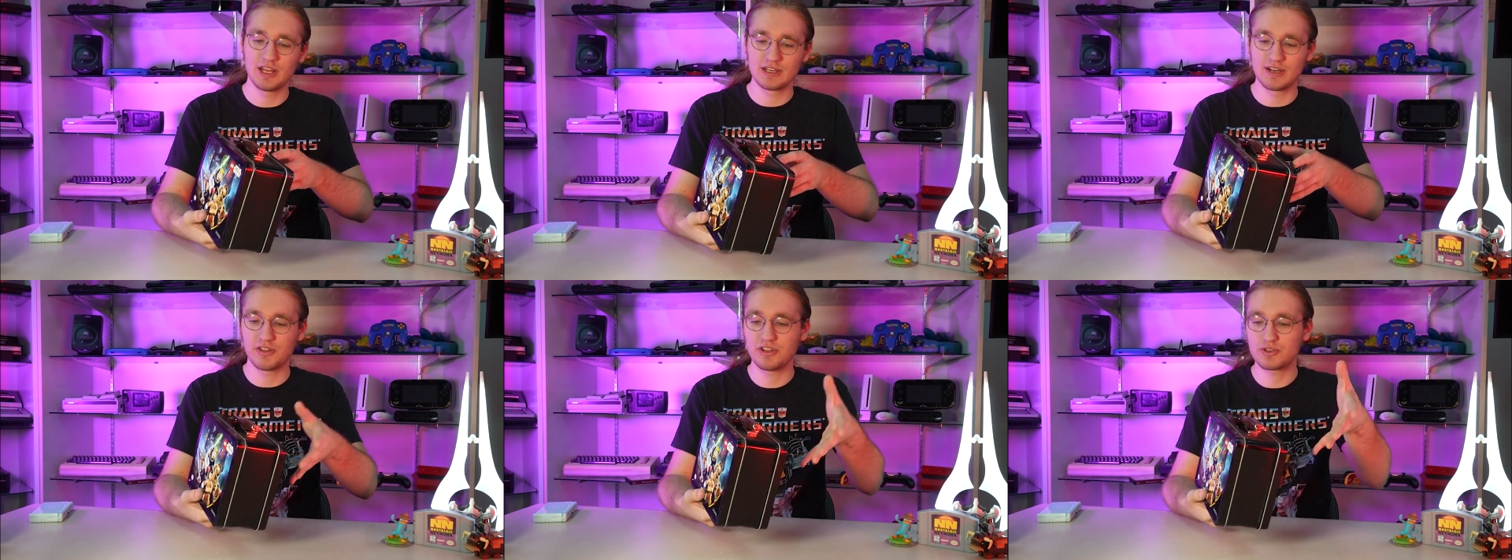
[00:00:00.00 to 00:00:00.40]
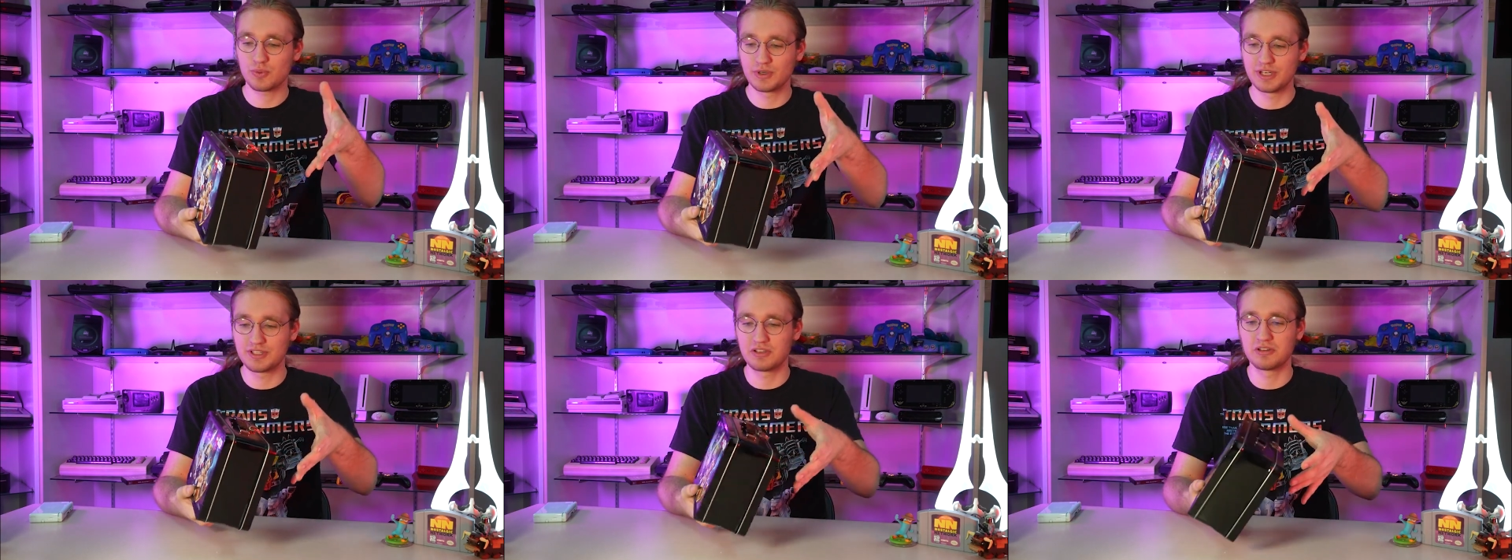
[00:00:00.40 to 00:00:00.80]
Now this
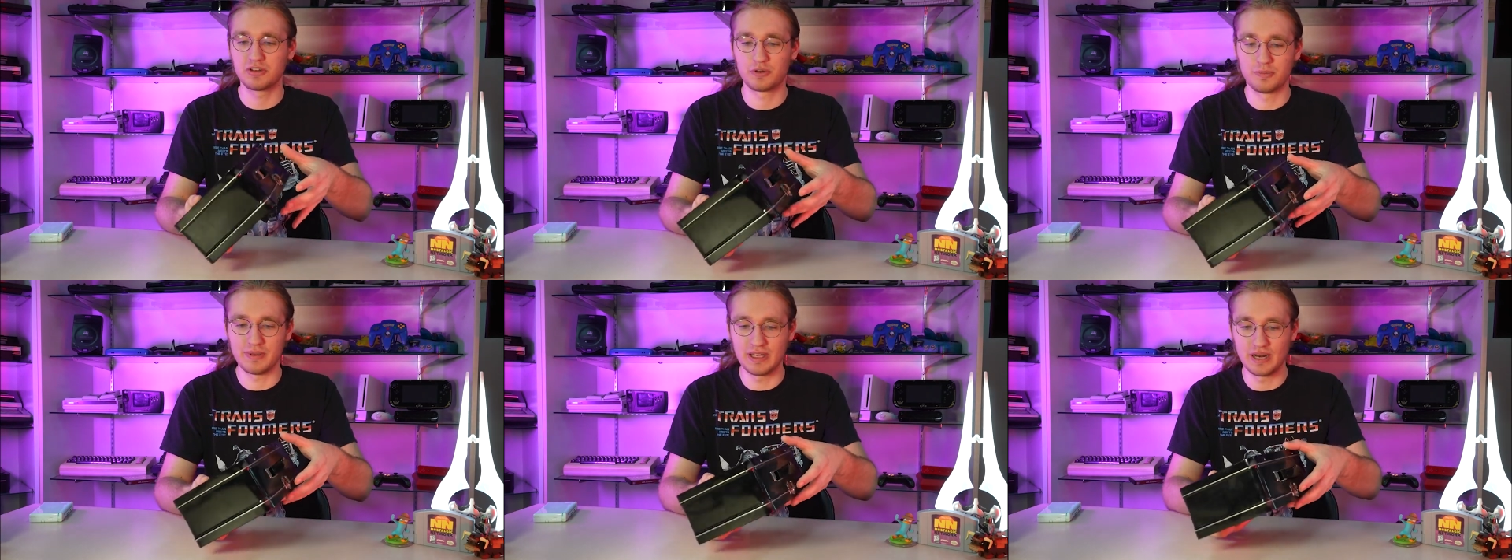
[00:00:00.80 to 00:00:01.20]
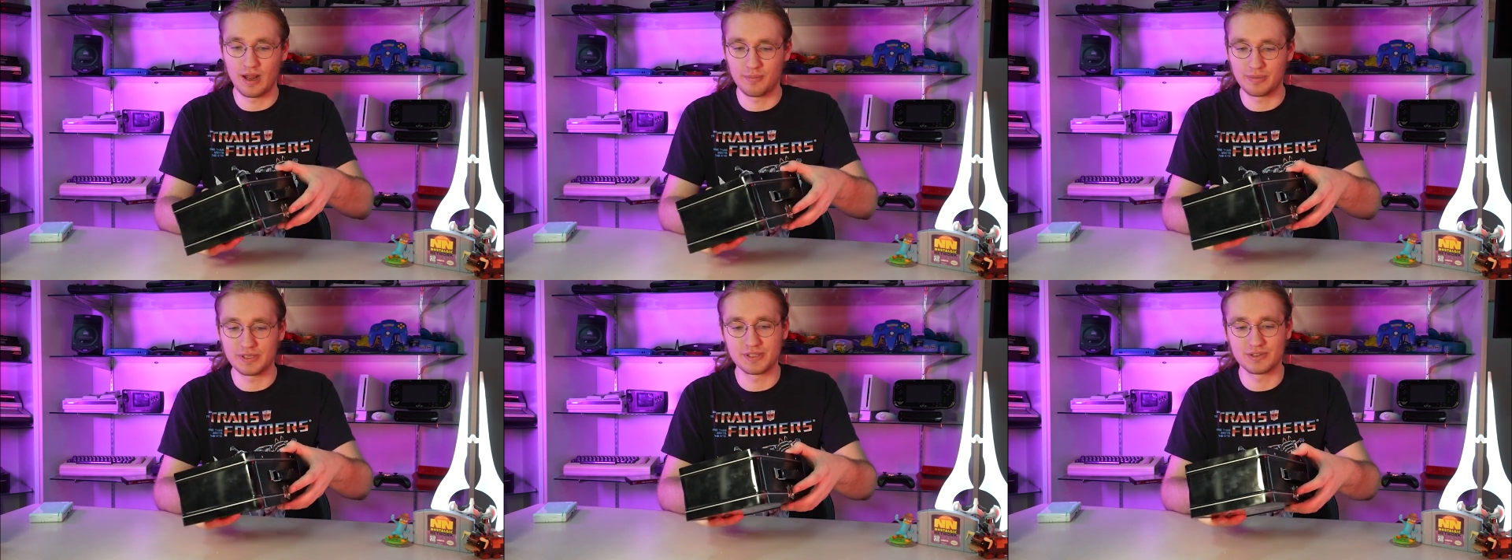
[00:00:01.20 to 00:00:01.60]
one is a little beat
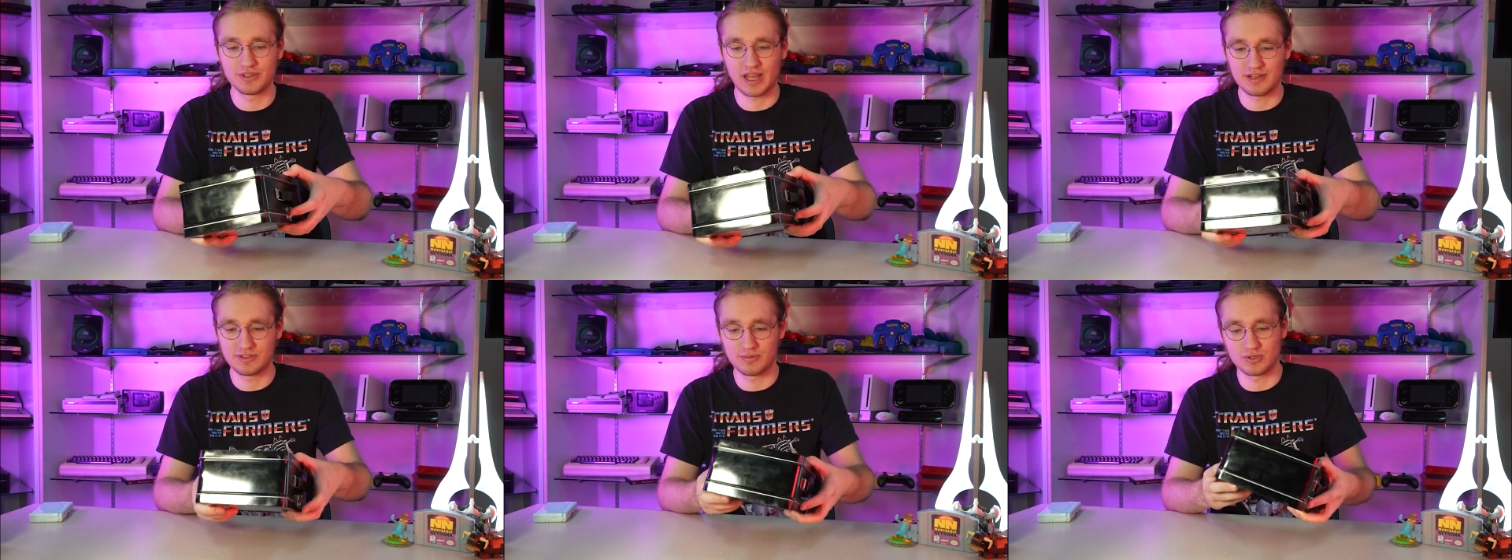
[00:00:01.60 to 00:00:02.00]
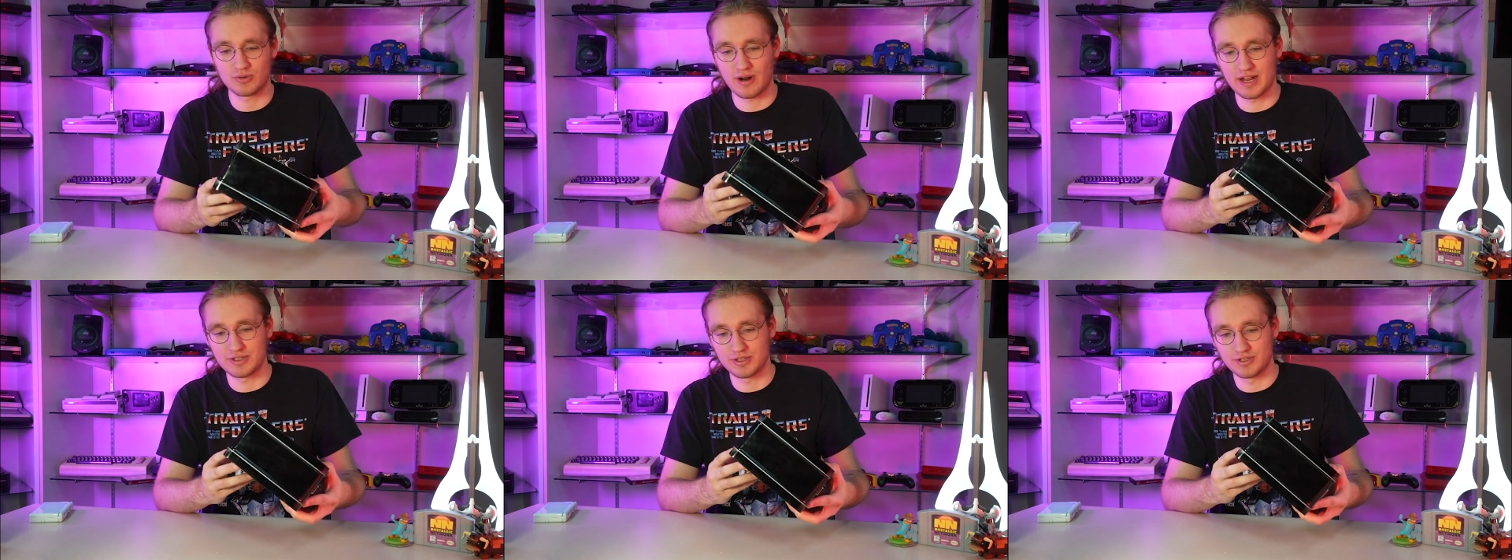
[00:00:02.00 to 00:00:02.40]
up. It's got some
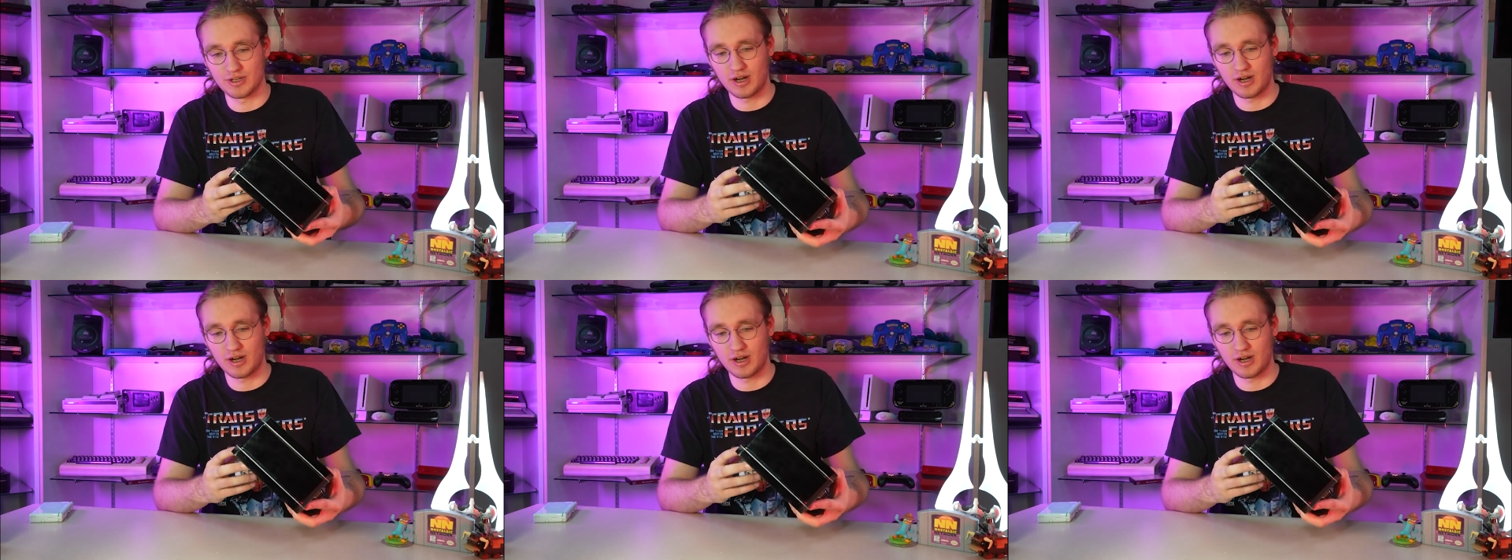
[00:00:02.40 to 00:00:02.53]
scratches